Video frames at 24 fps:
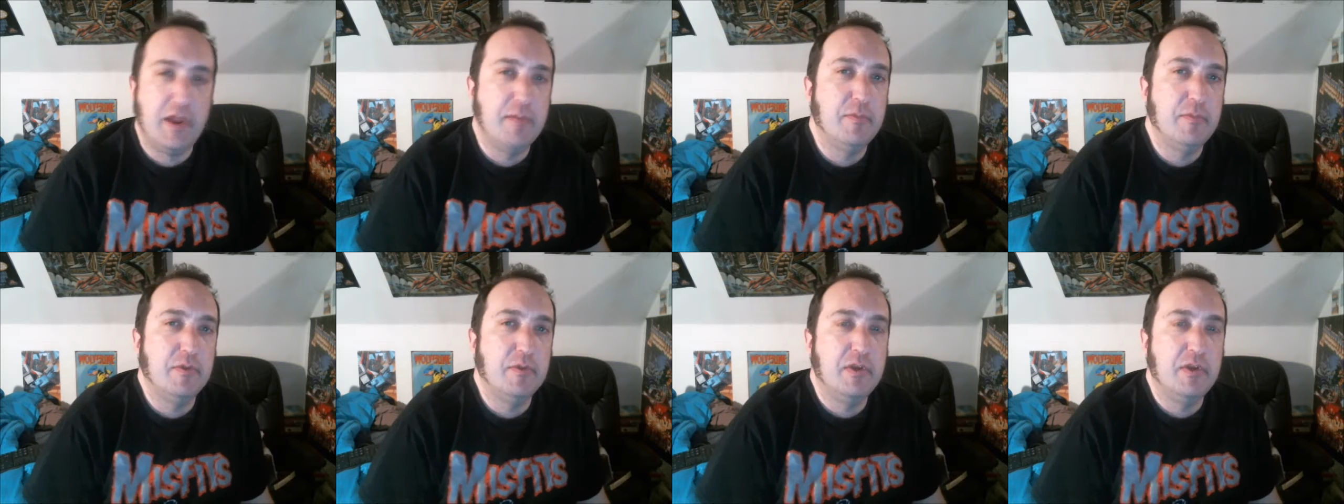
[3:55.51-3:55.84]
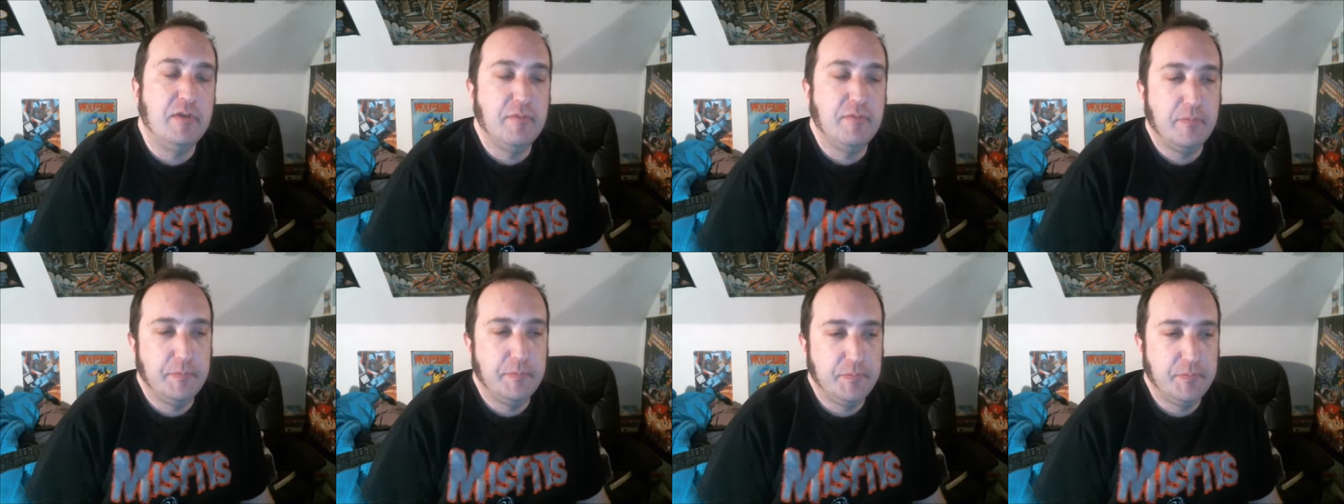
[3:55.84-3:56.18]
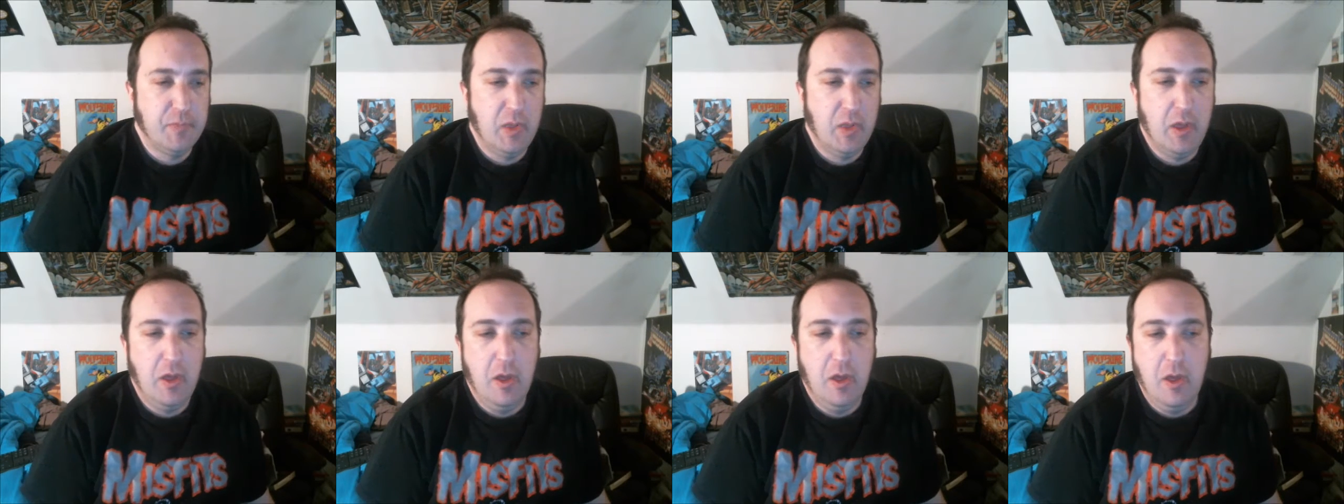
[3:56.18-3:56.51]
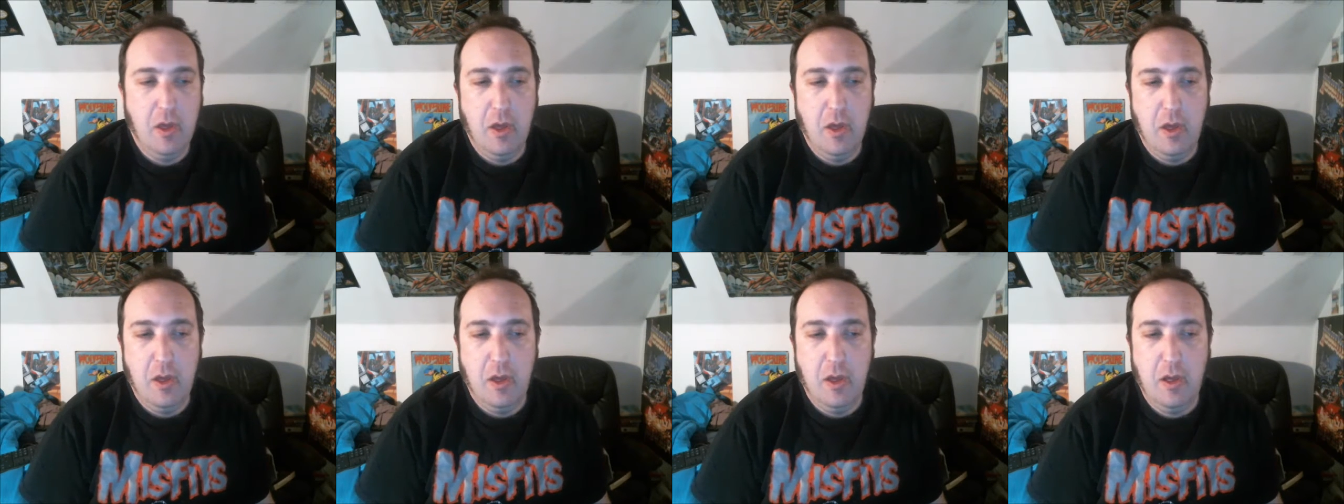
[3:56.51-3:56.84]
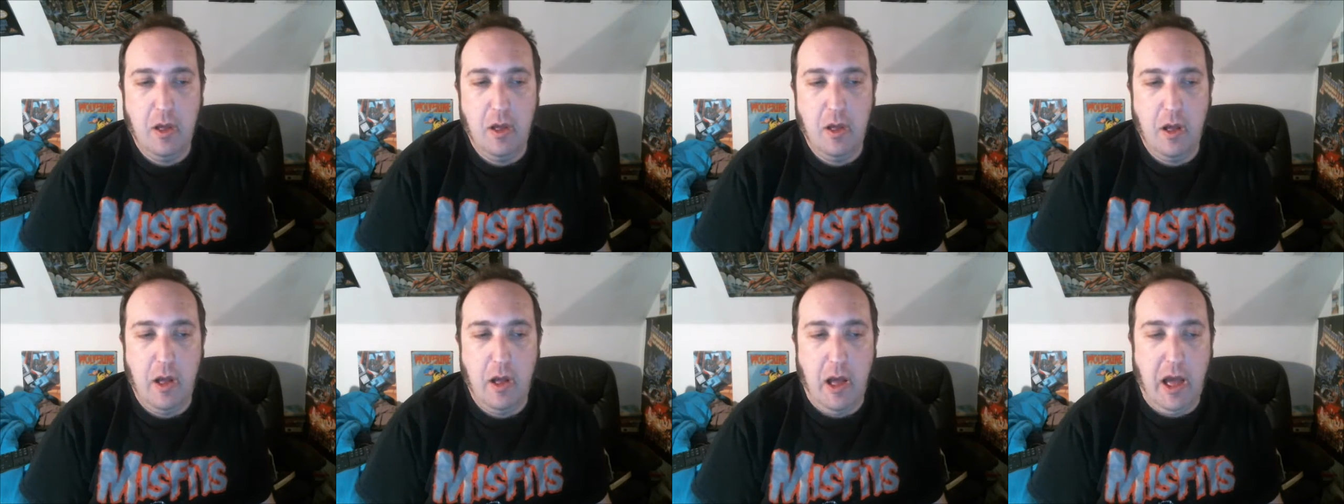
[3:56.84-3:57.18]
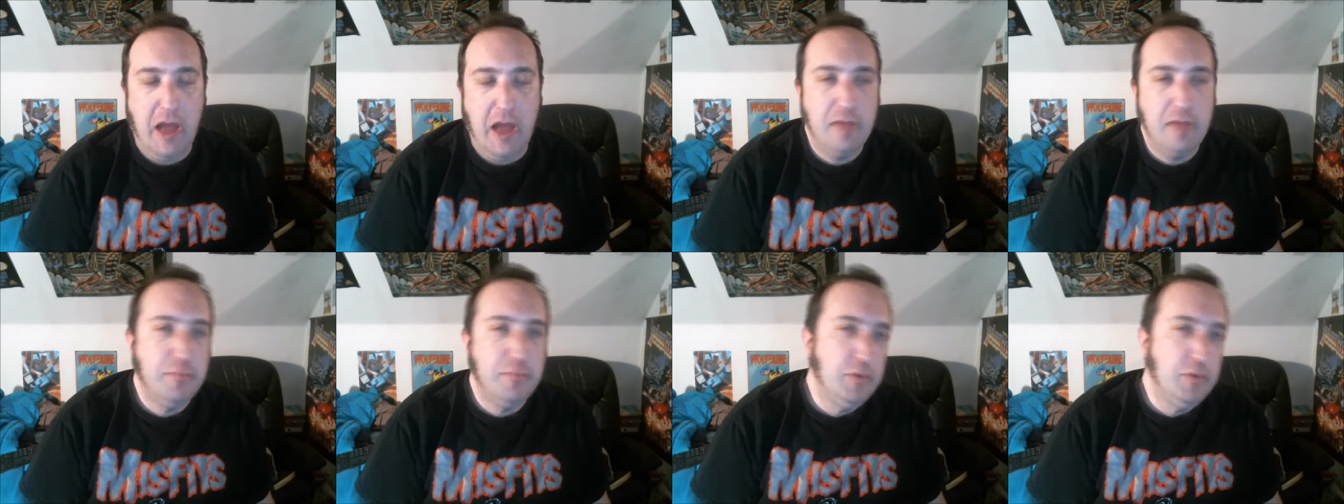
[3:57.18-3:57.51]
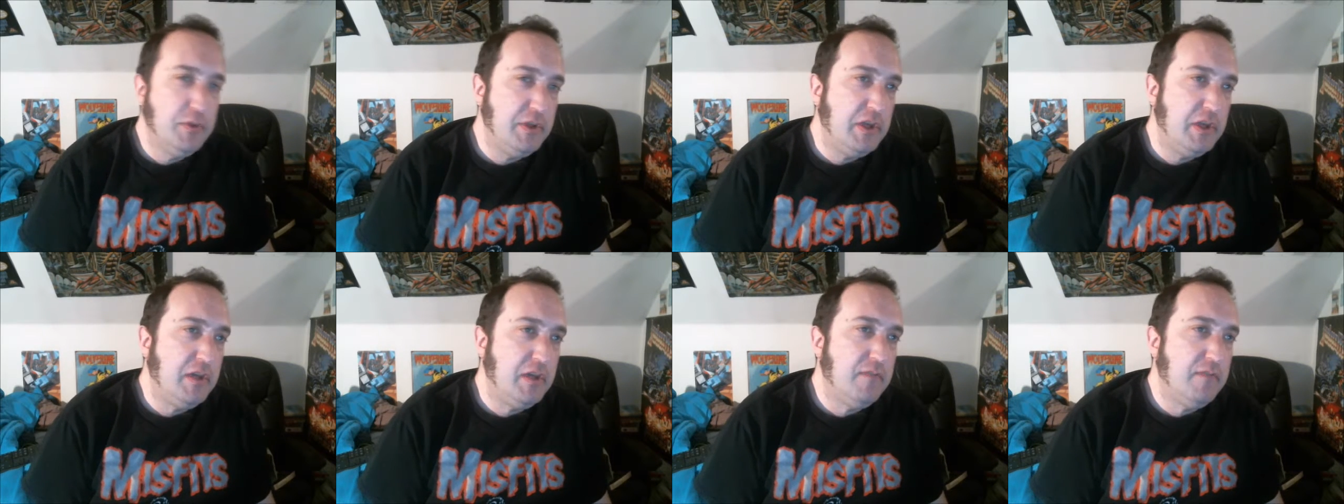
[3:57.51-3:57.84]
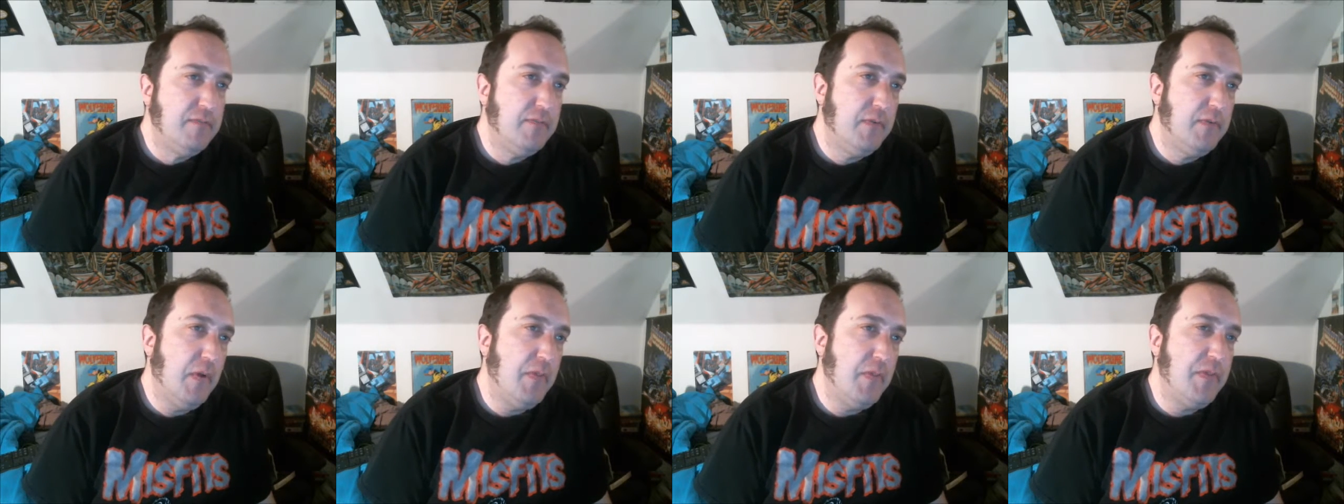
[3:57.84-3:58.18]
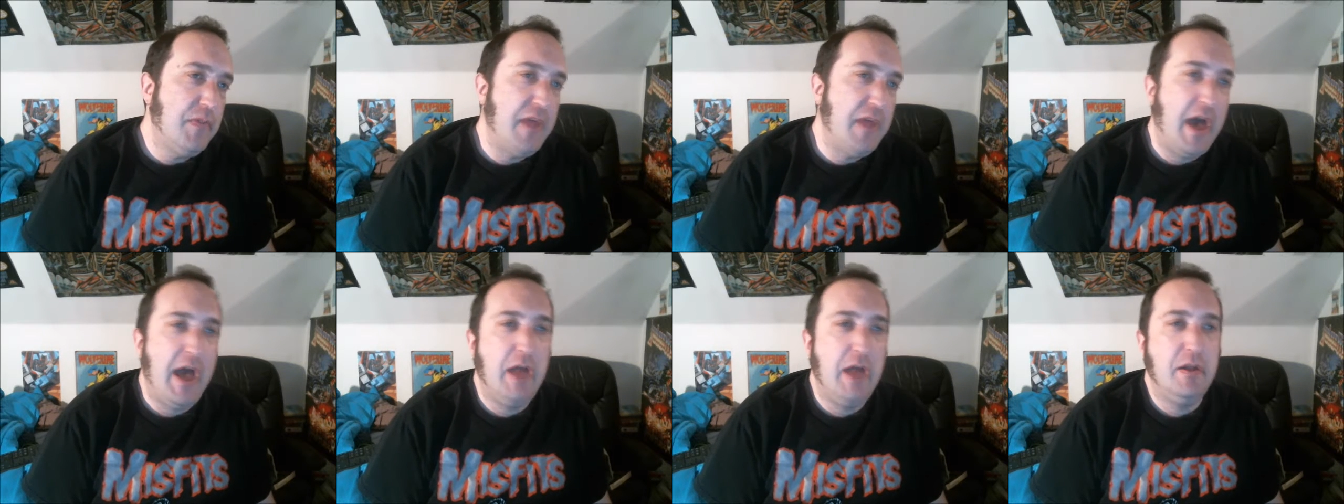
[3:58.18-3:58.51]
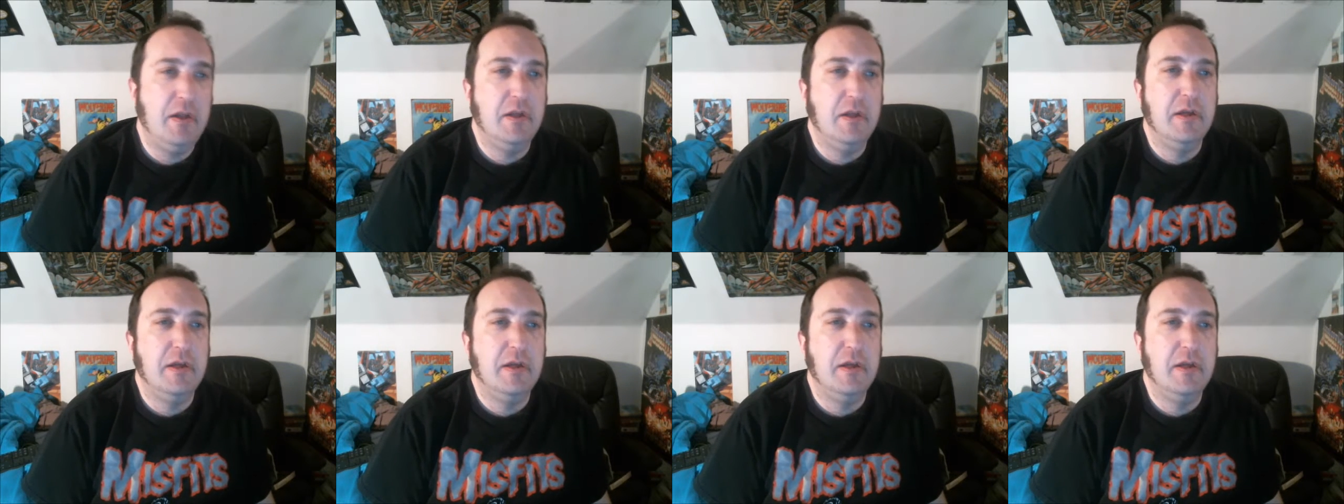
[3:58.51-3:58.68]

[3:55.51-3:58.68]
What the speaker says: believe. I believe that